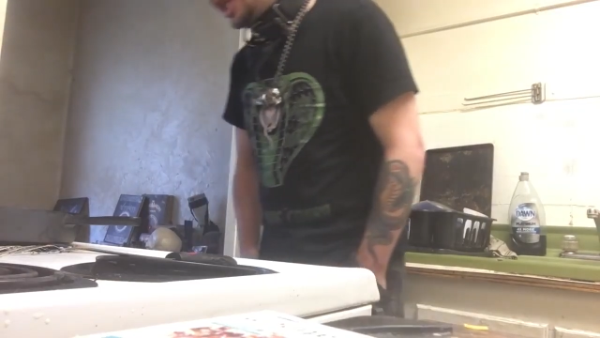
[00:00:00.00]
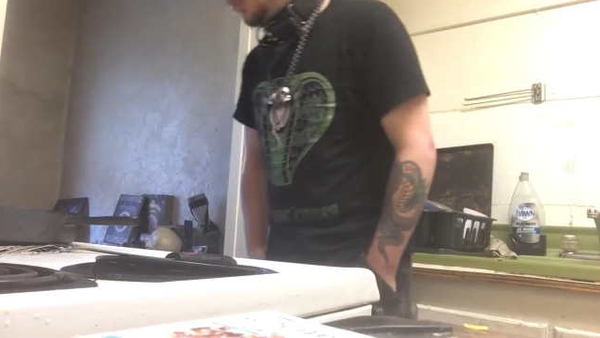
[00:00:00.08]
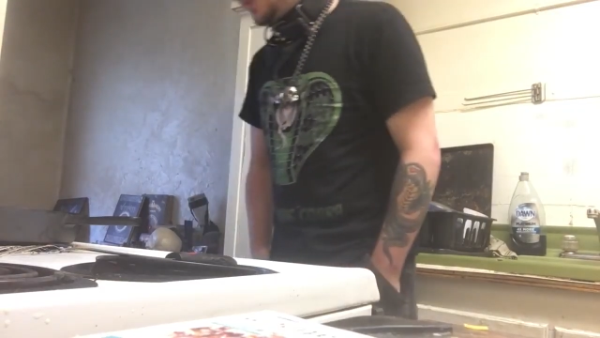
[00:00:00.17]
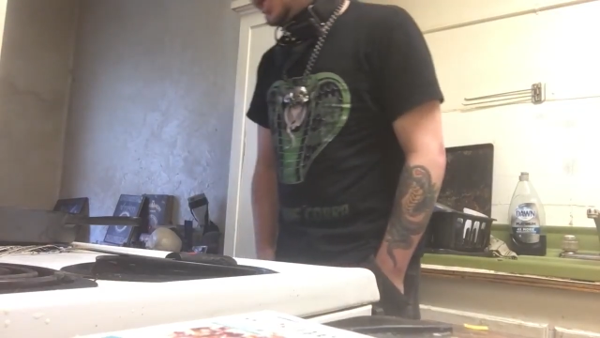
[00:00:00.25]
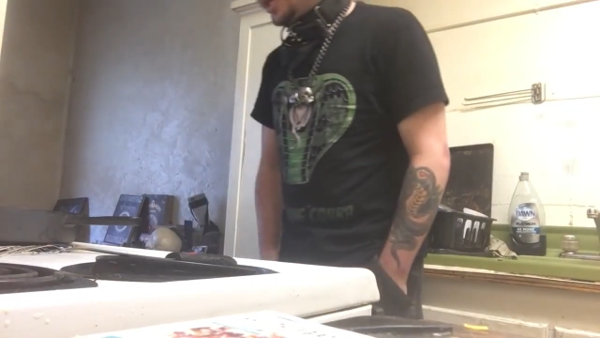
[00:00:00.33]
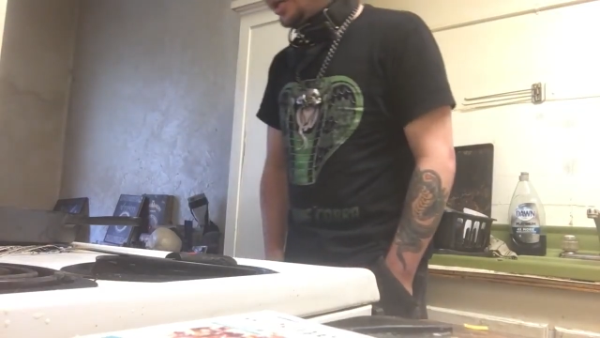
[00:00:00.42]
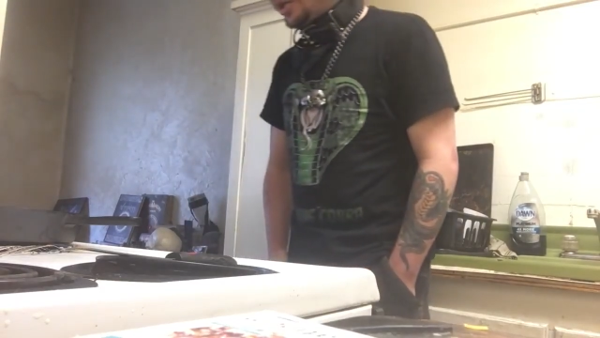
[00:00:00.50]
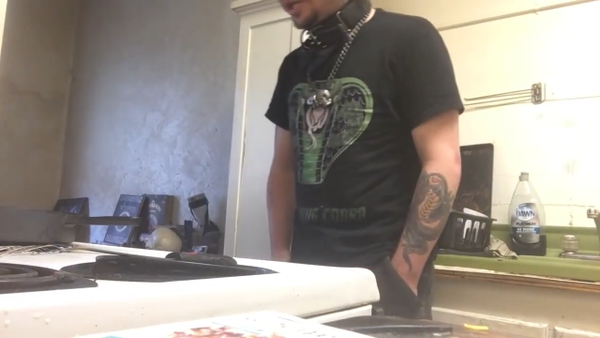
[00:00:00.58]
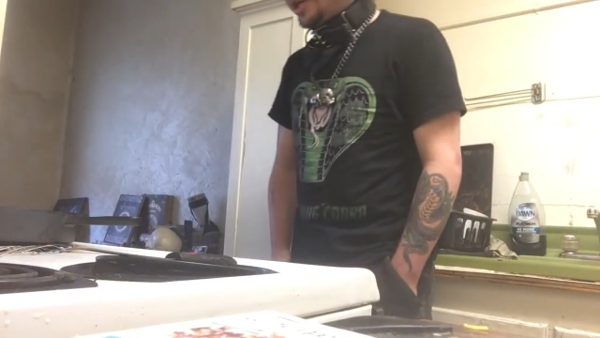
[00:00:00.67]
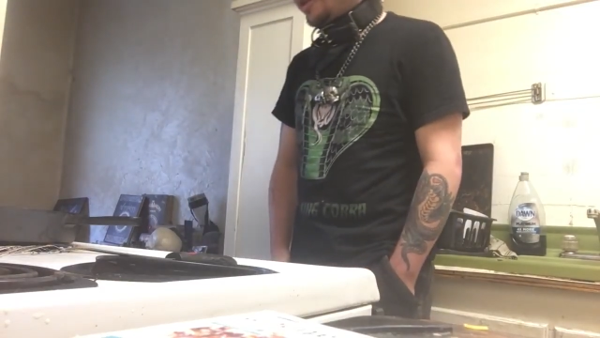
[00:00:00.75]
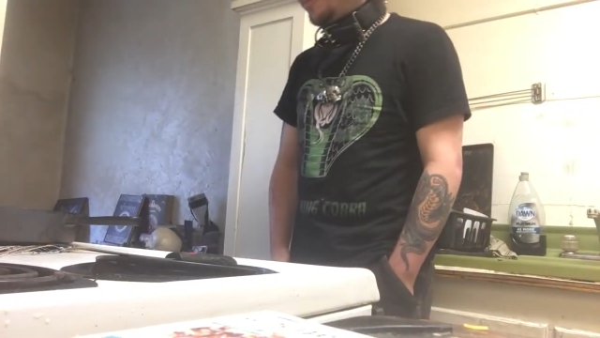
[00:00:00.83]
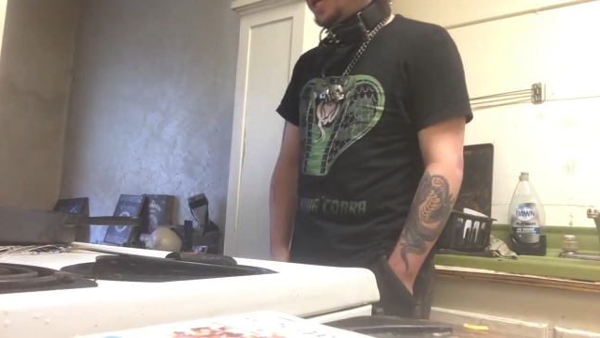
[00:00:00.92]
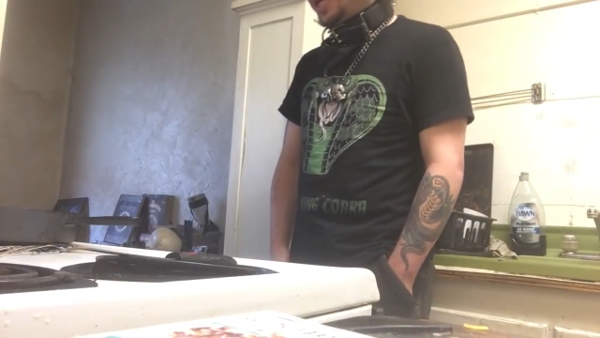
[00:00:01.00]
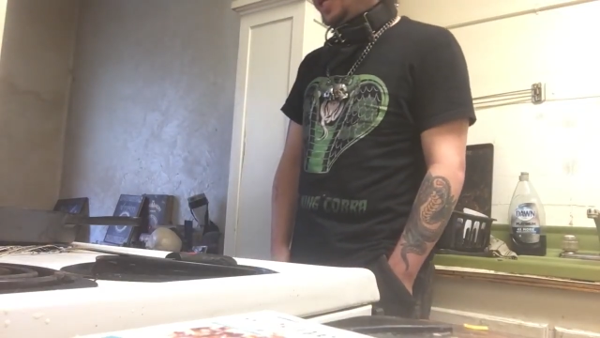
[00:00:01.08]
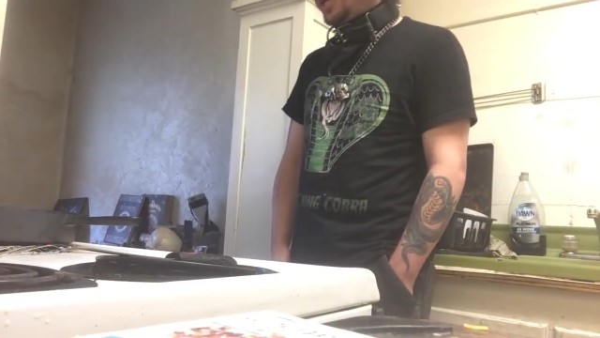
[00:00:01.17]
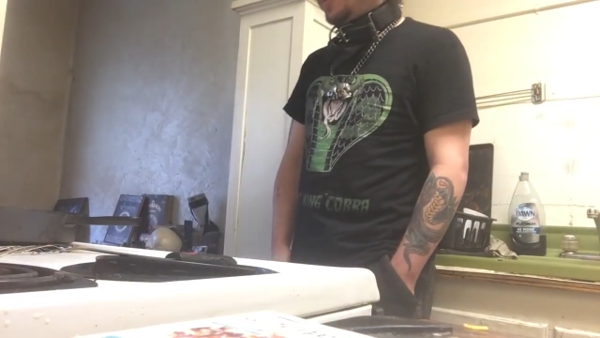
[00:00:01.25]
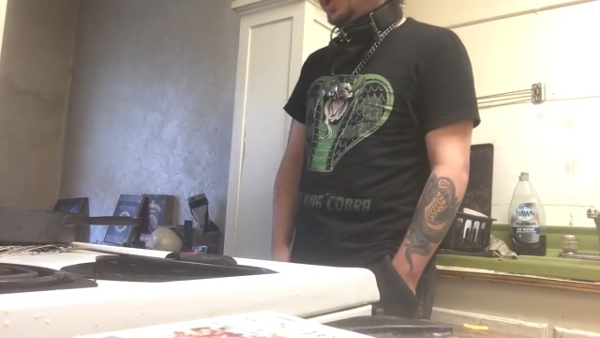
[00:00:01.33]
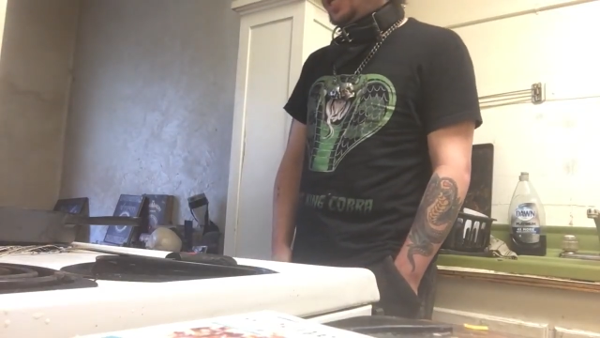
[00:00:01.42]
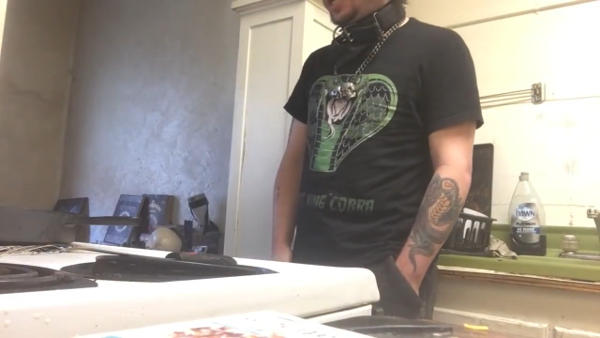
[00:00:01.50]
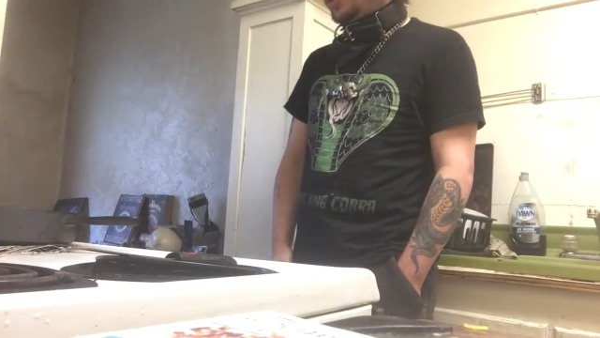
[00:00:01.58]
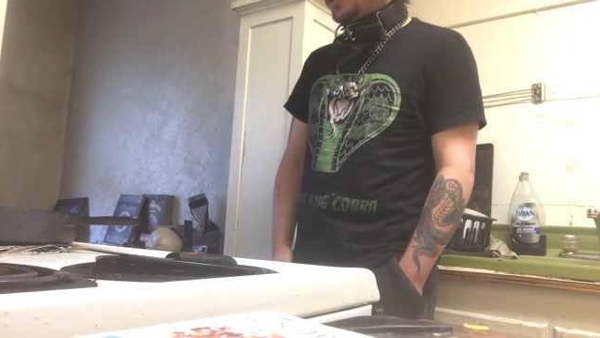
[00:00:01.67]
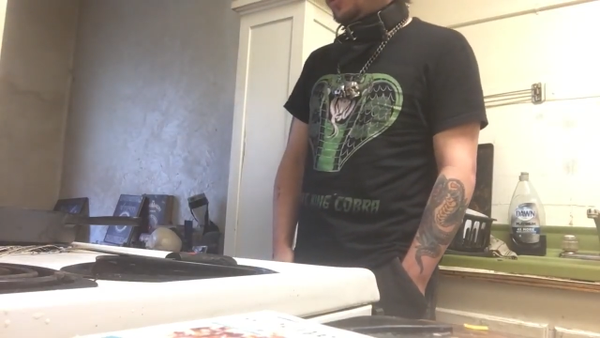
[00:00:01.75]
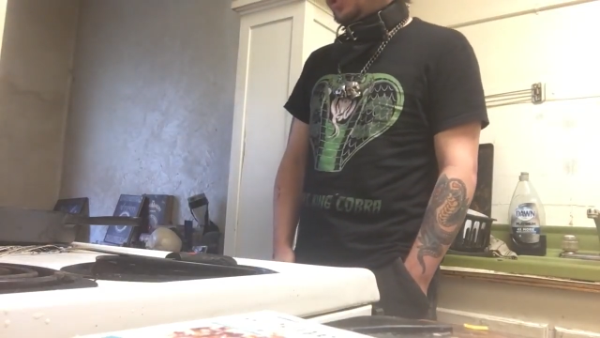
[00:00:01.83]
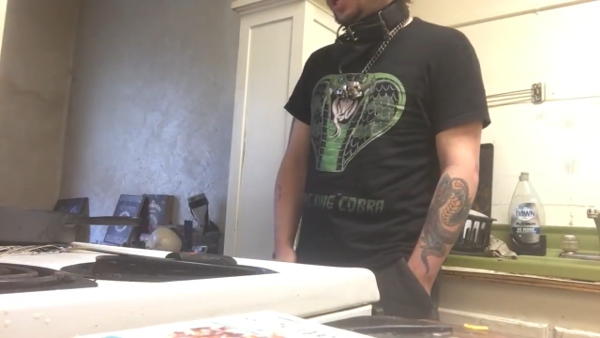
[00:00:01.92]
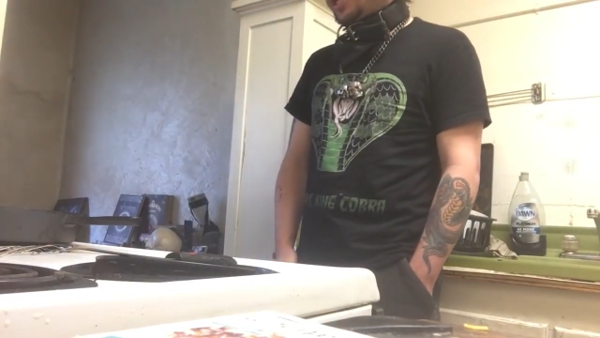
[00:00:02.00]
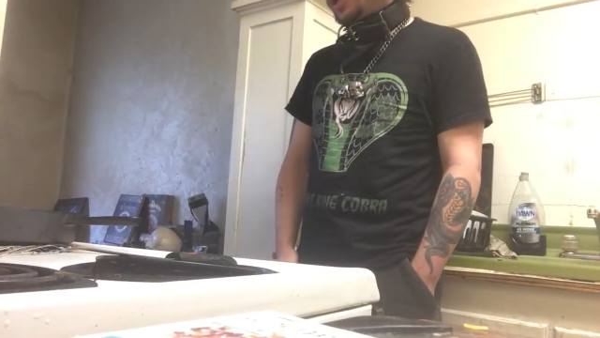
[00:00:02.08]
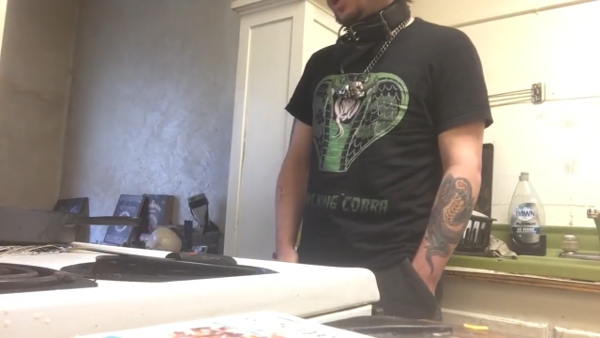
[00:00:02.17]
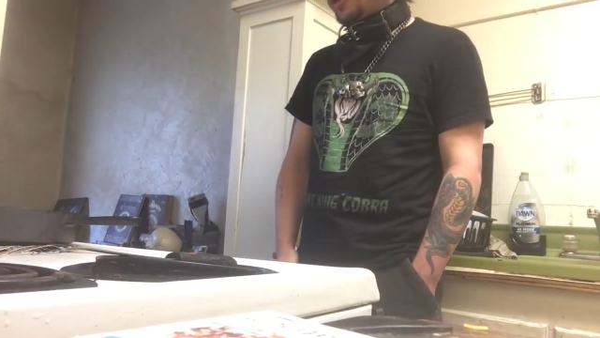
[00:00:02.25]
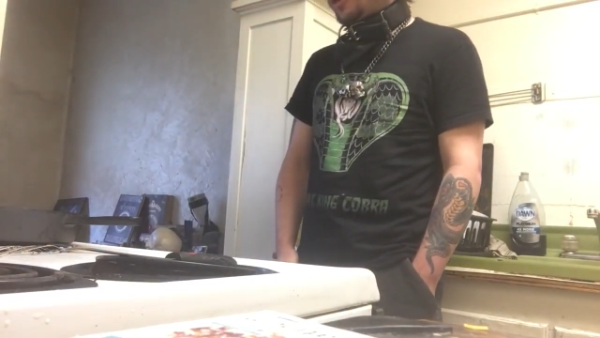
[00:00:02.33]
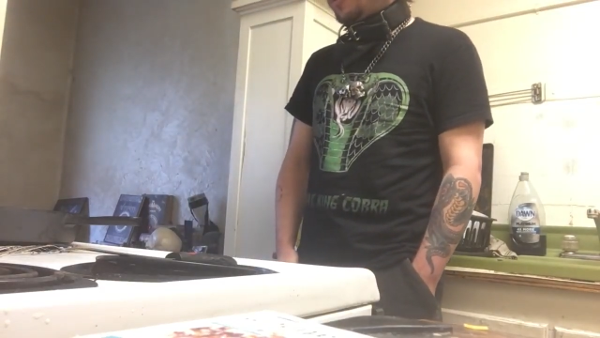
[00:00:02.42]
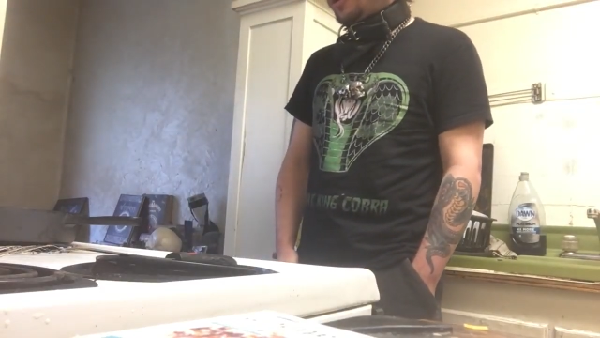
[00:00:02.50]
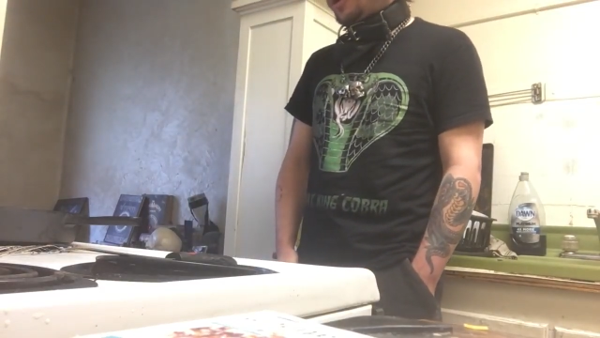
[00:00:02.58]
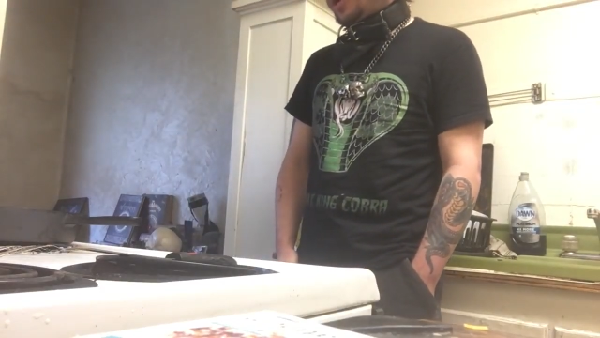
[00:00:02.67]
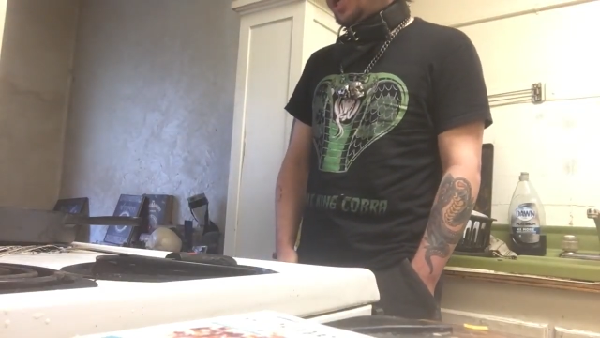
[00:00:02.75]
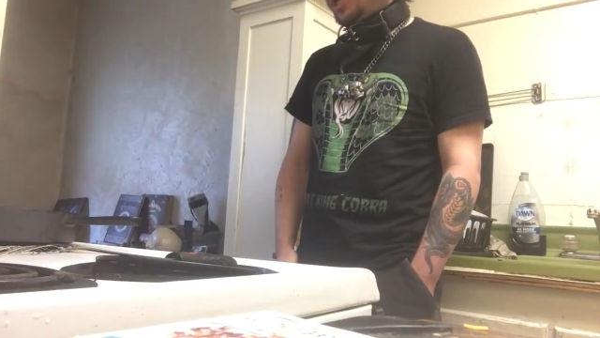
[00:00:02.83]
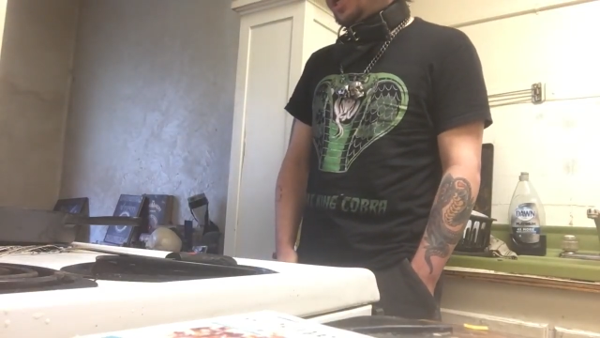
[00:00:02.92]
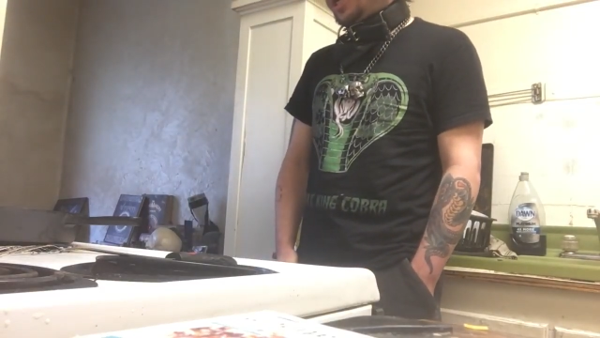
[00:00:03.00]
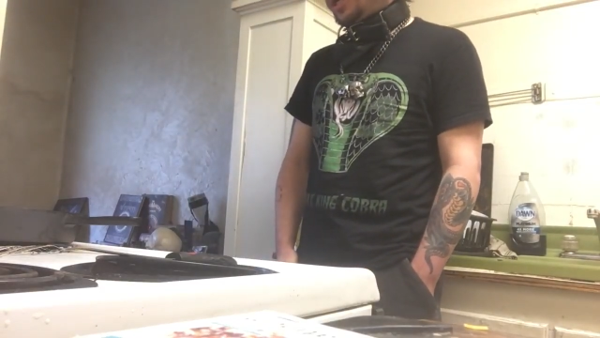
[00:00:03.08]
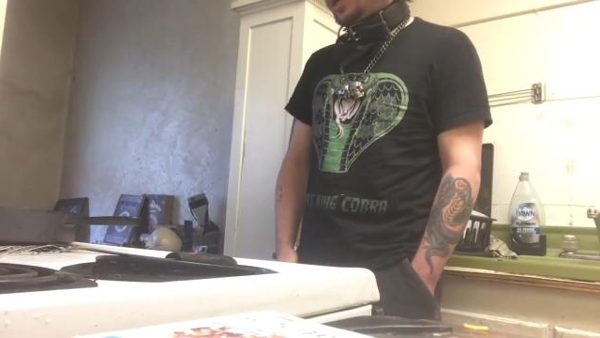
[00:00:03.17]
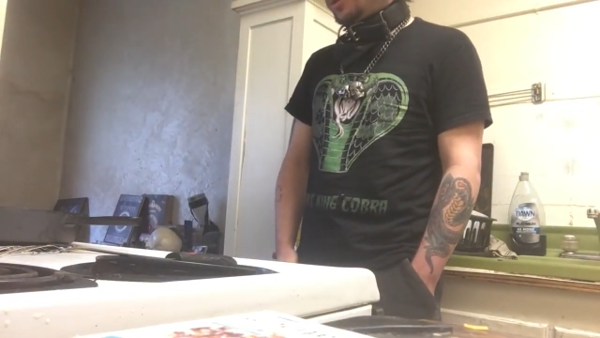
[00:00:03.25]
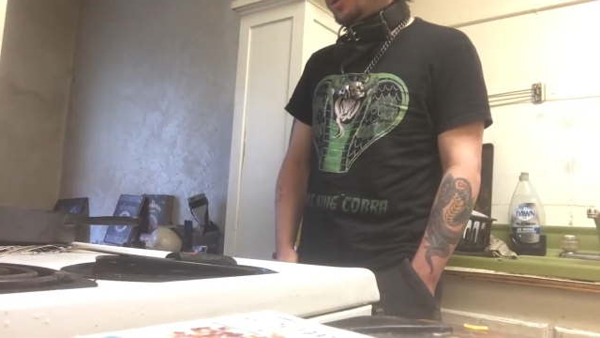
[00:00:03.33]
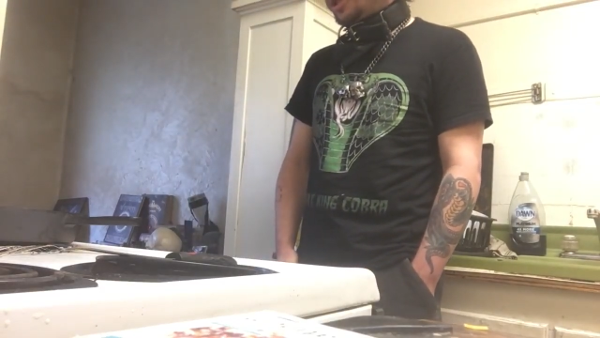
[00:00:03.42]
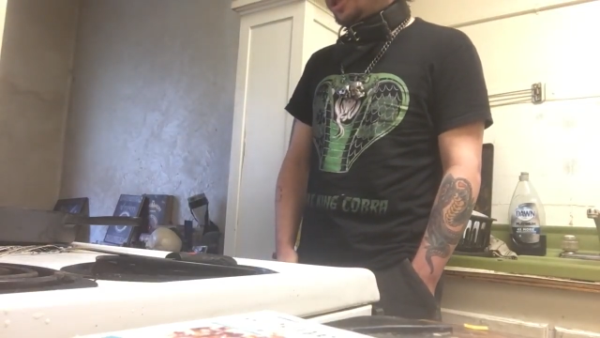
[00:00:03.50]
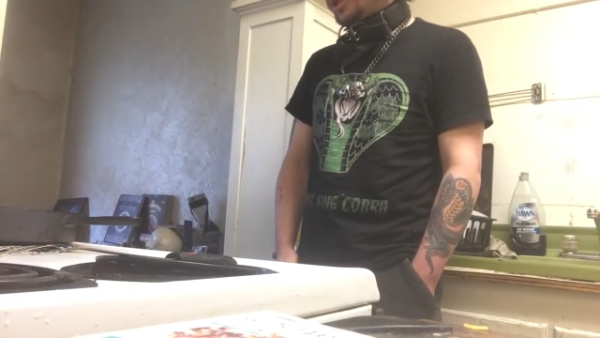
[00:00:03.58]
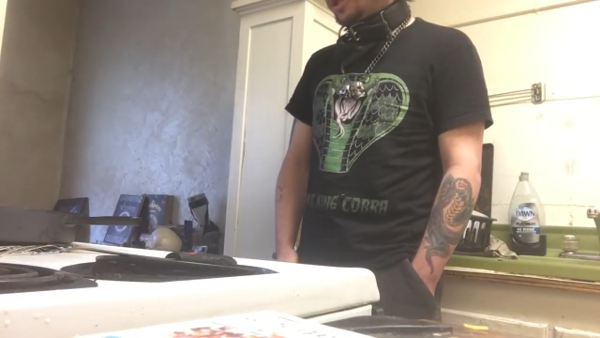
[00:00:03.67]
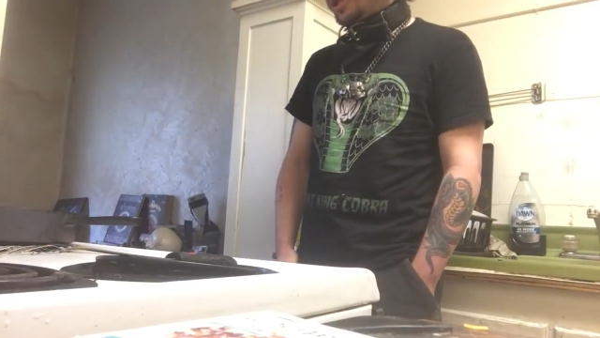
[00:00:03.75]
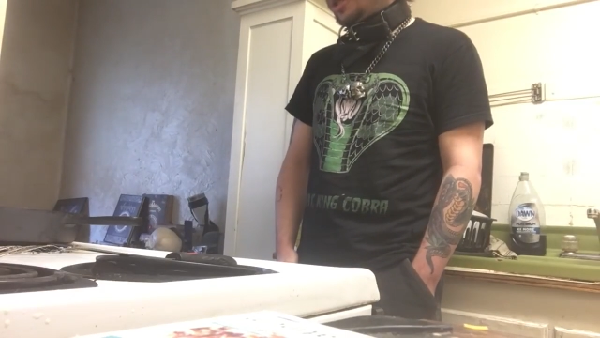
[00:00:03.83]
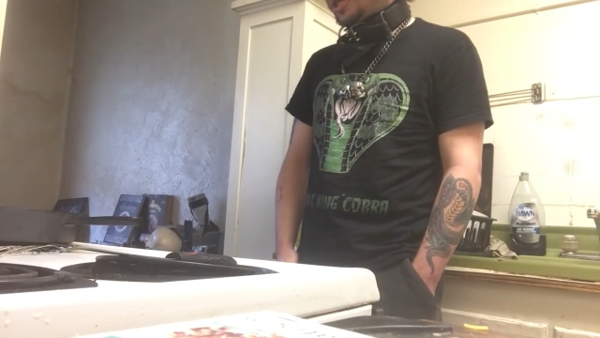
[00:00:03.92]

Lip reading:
[unreadable: no face in view]